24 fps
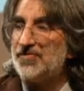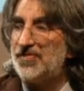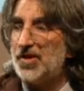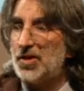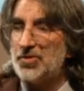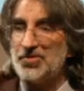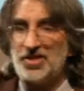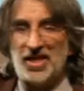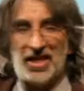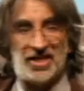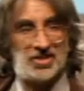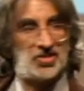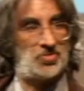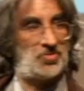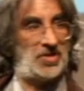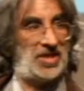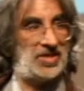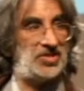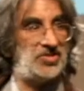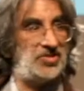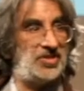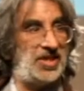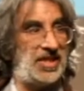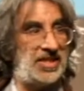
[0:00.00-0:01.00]
vote yes?
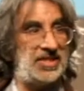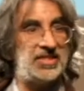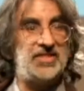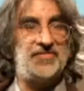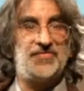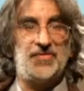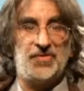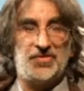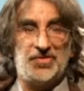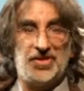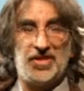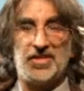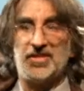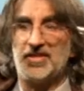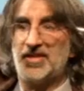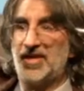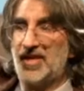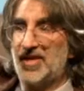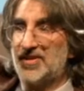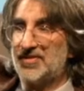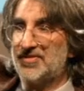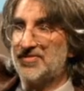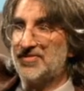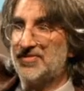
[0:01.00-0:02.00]
Raise your hands if you think
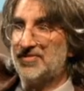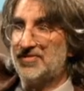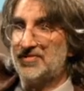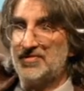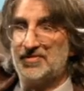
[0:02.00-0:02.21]
that.